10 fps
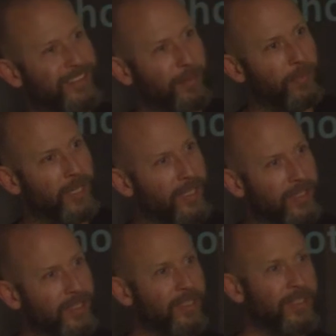
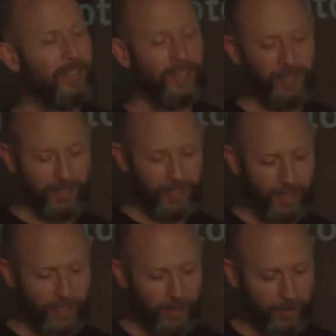completely.
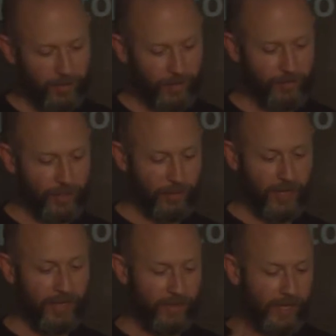Um, a friend of
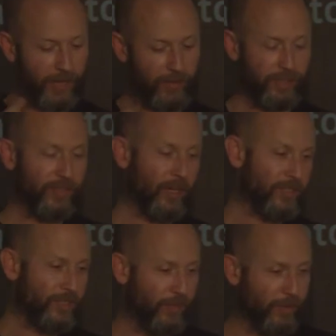mine that I went to
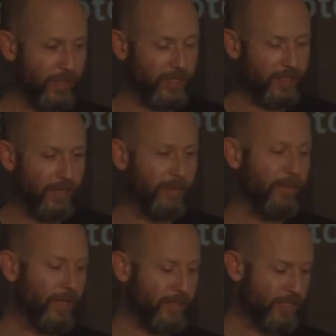art school with, I
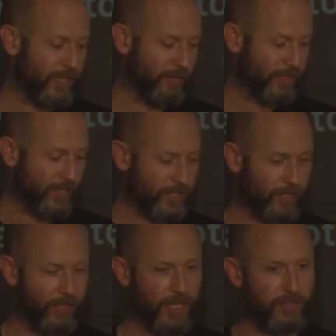met in San
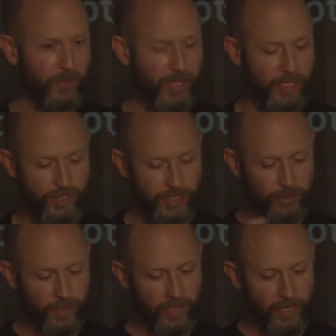Francisco last week, and she's
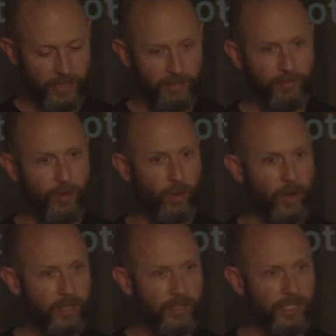one of like the photo
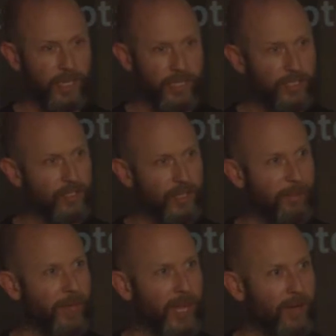editors at
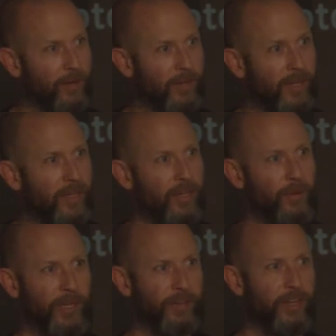Instagram now, and
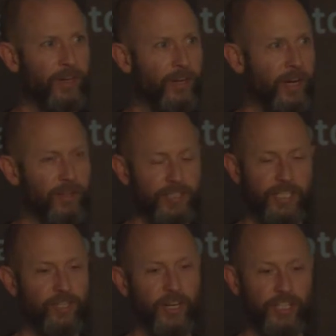we had dinner and I was
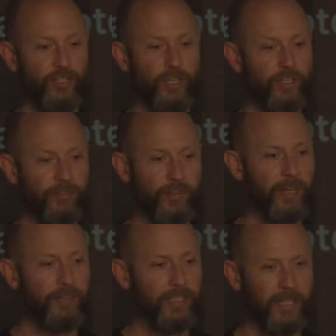like trying to drill her for
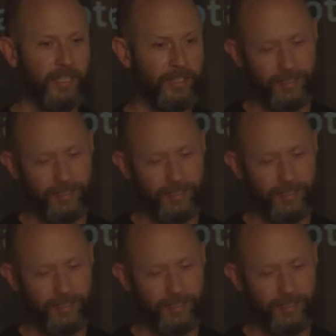everything.